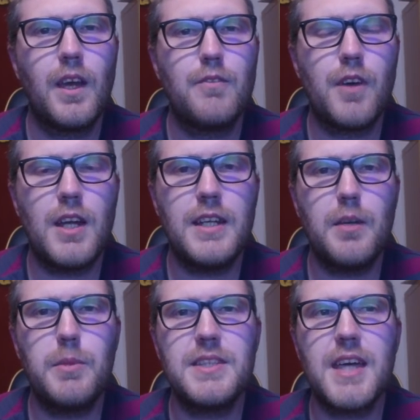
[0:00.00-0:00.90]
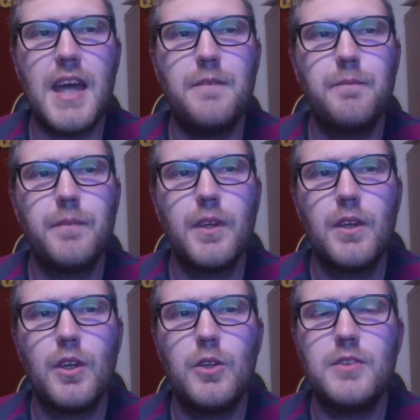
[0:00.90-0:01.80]
Finally, number 10,
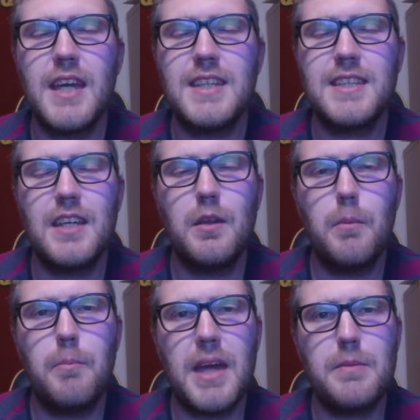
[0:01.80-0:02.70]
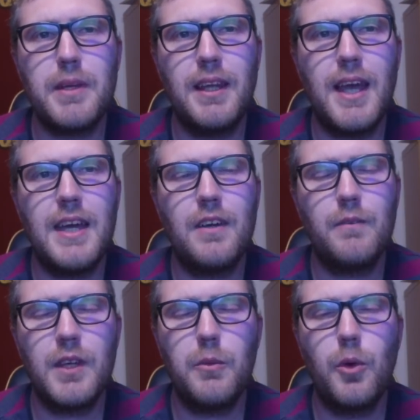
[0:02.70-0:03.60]
who takes in baby Leia?
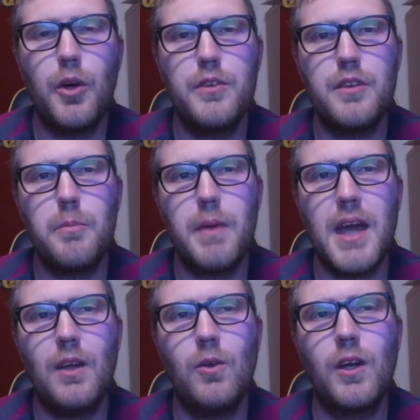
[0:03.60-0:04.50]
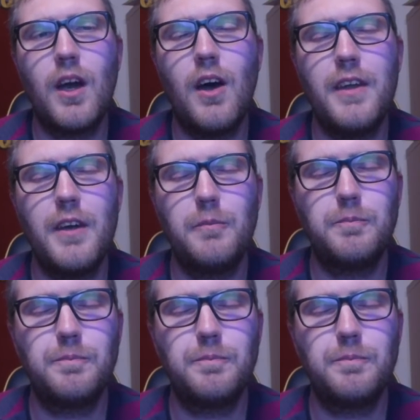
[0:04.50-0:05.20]
It was Bail Organa.